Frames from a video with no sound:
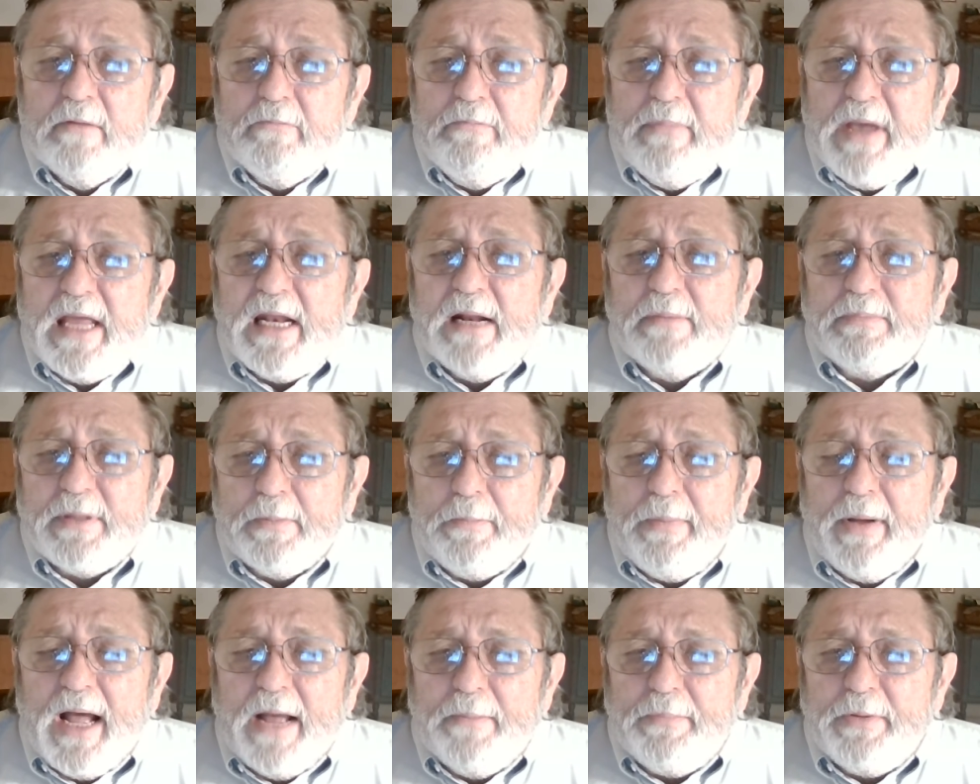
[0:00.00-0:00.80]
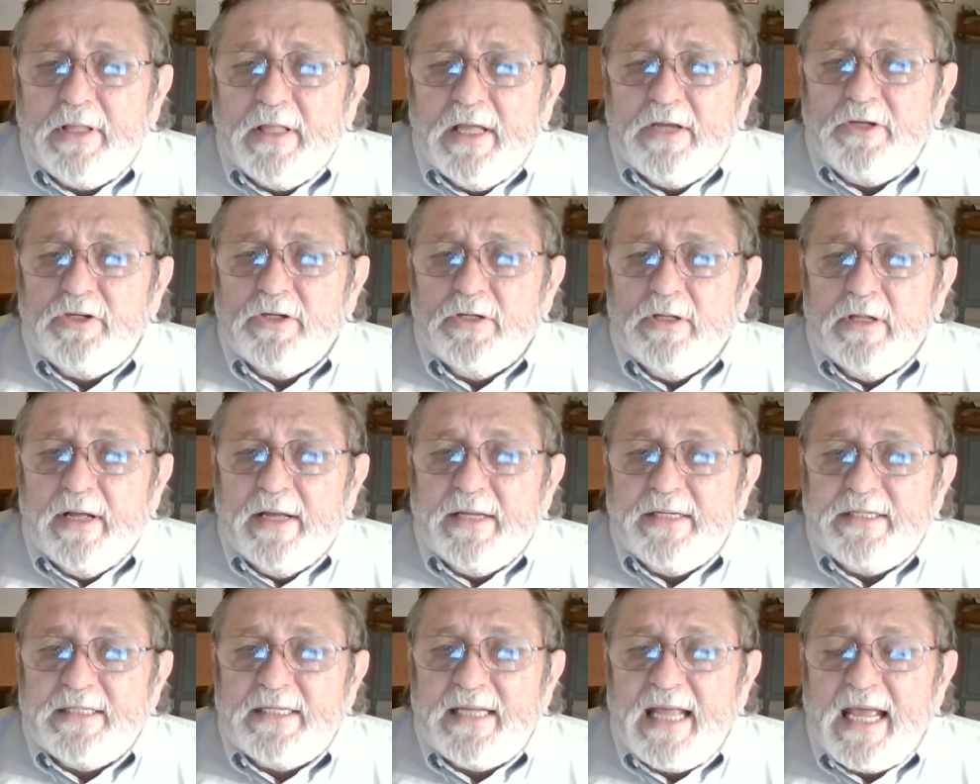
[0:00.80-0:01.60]
made up the population of the
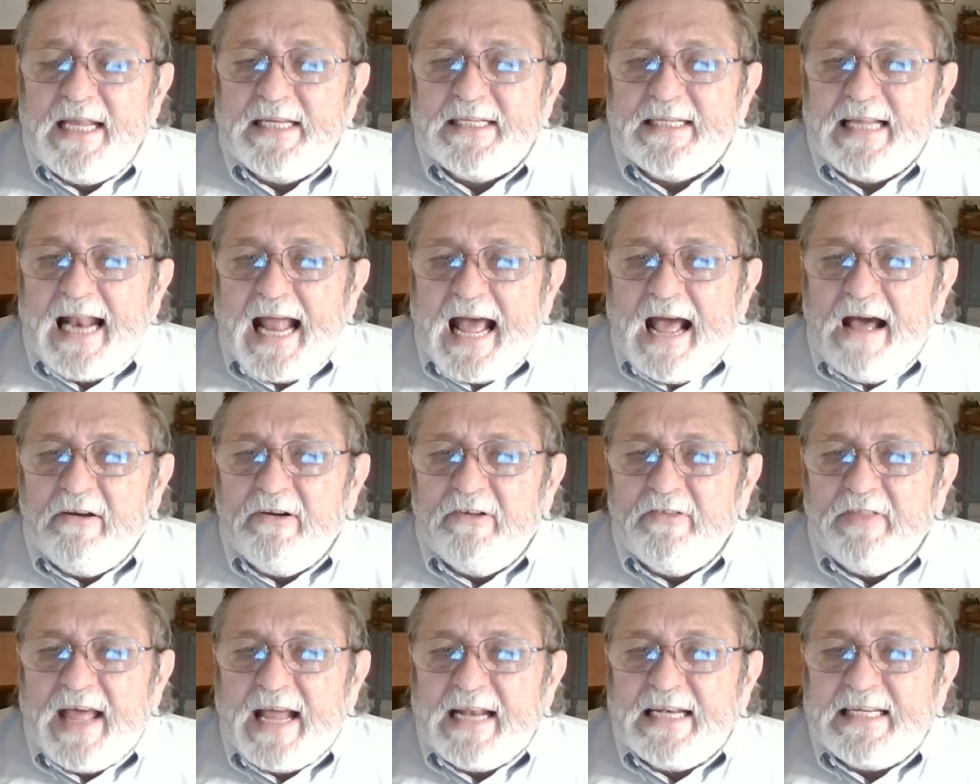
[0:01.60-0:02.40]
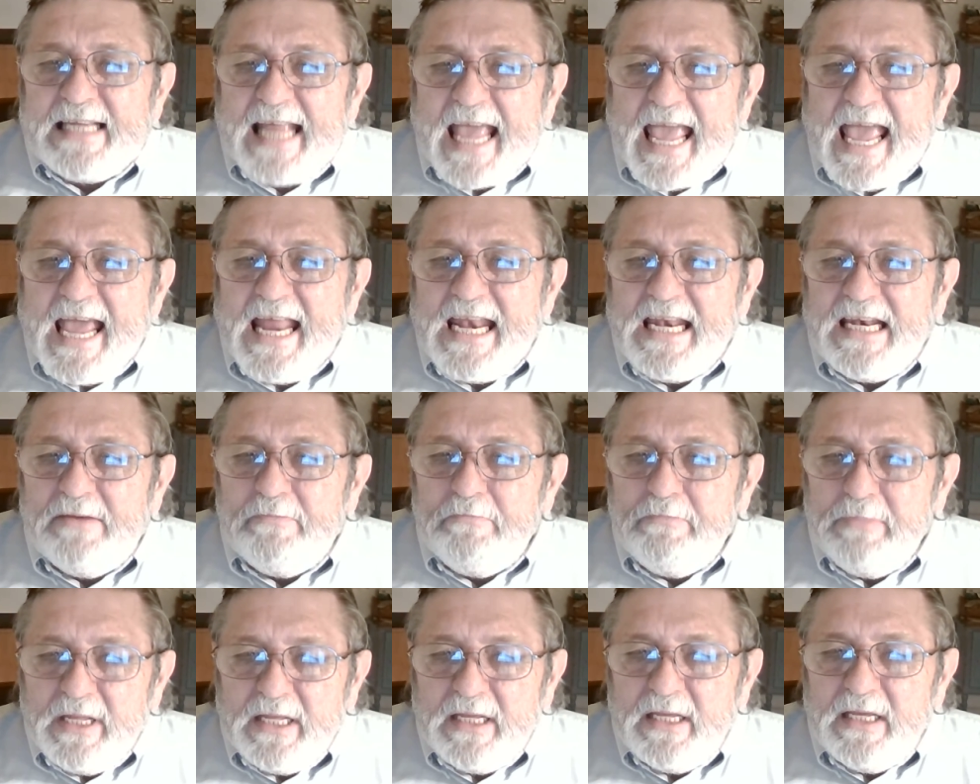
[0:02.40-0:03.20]
United States, and out of that,
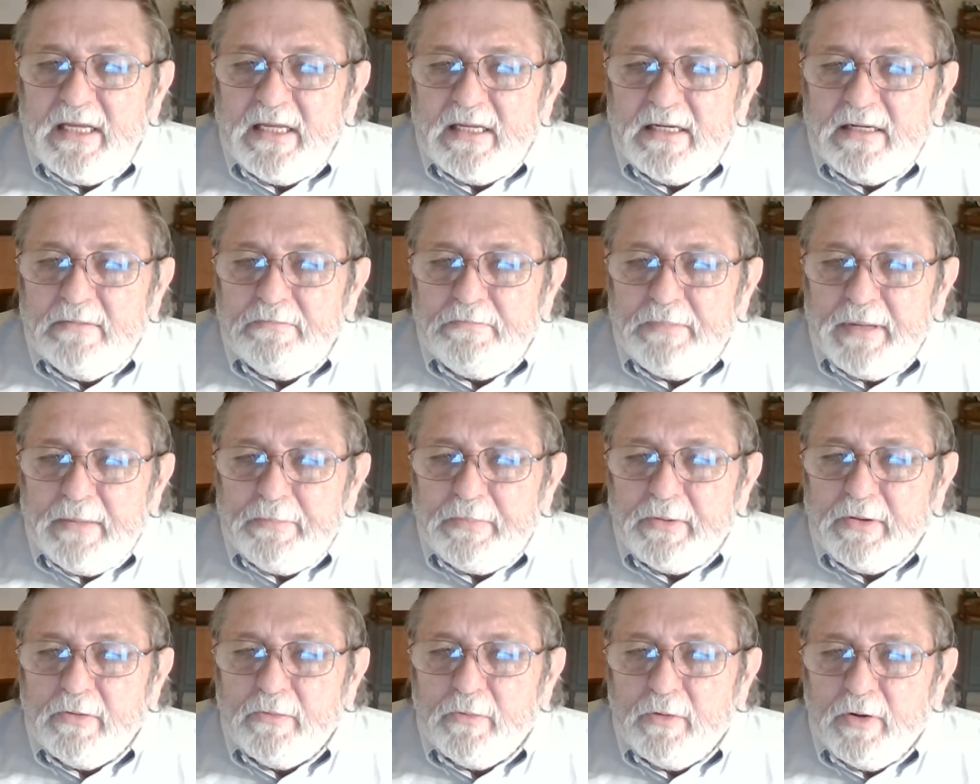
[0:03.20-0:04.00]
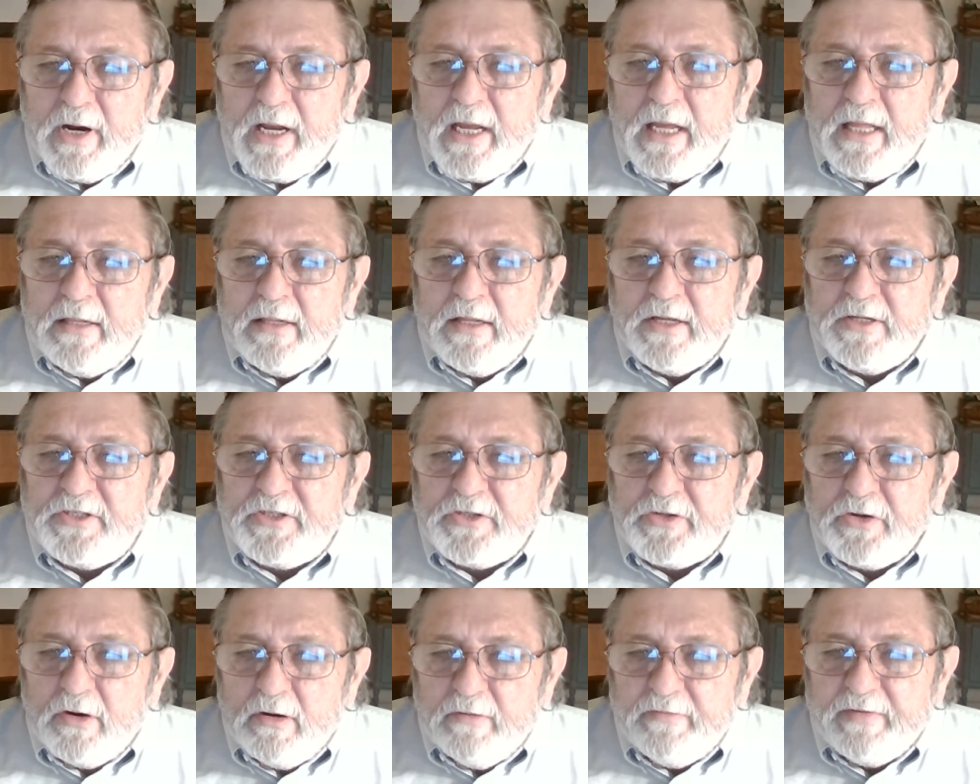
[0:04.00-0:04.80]
10 million people were in the
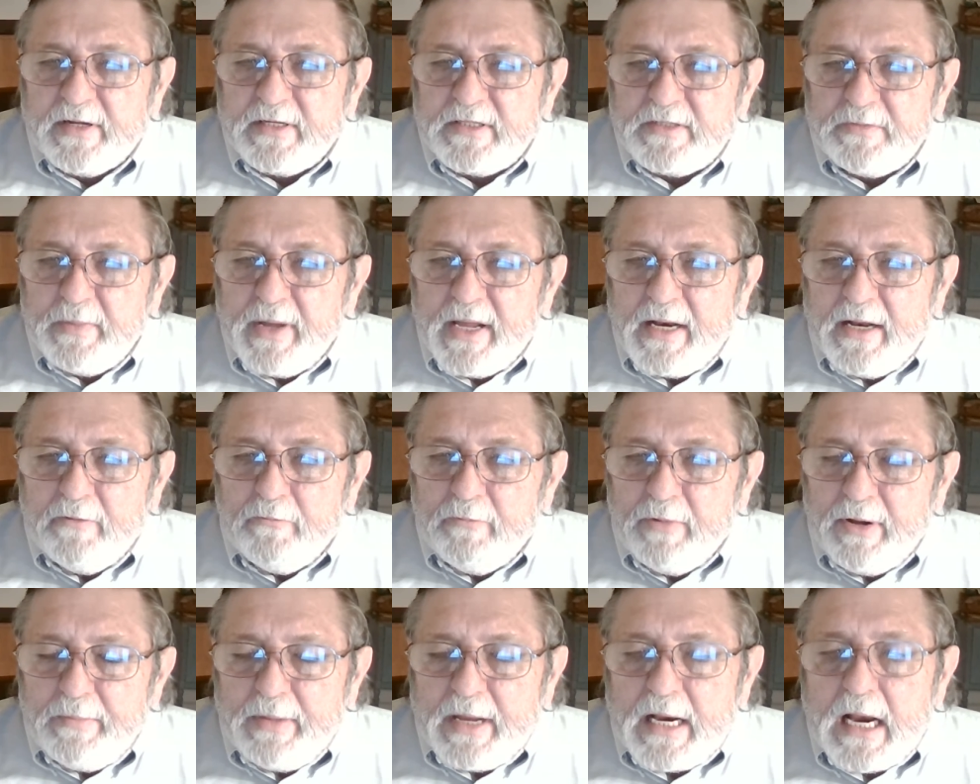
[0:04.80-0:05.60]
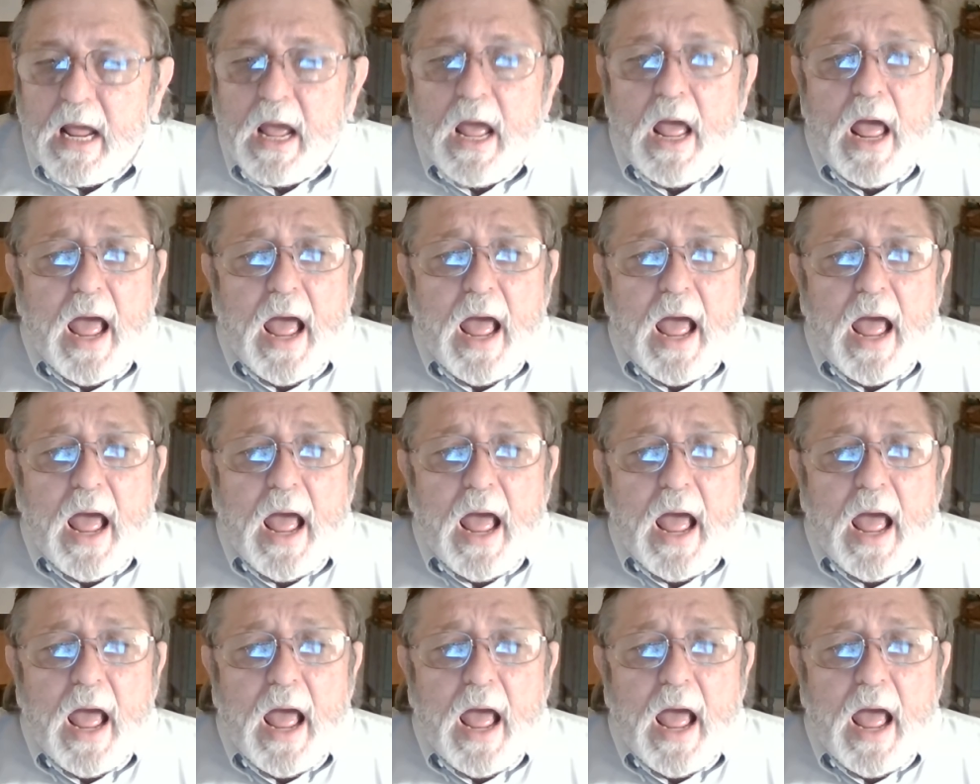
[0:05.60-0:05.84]
service, men and women.